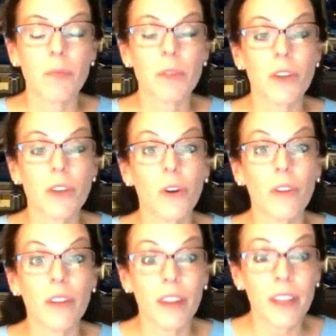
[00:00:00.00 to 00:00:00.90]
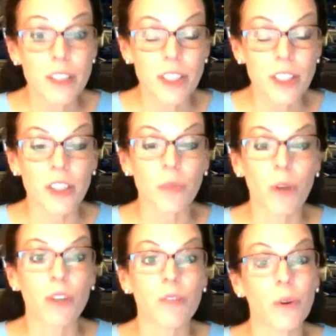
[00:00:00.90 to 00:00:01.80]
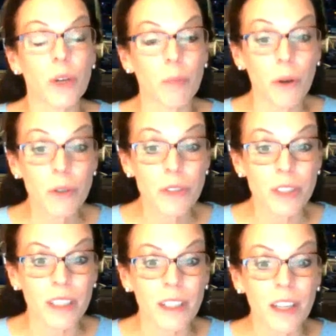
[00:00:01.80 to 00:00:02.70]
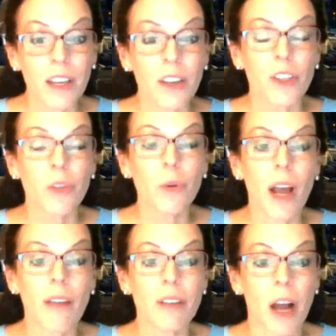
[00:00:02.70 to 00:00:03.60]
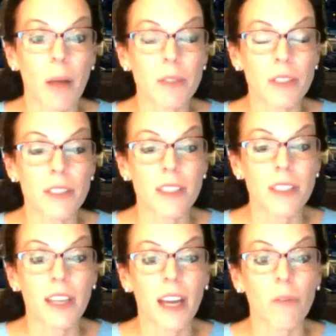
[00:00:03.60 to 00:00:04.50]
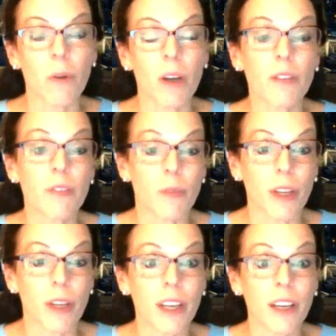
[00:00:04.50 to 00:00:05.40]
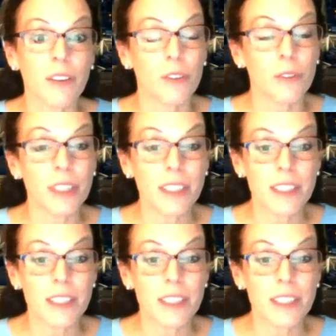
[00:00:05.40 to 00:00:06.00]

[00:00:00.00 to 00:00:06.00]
So this year, when you vote in person, you will have an option to get one of three newly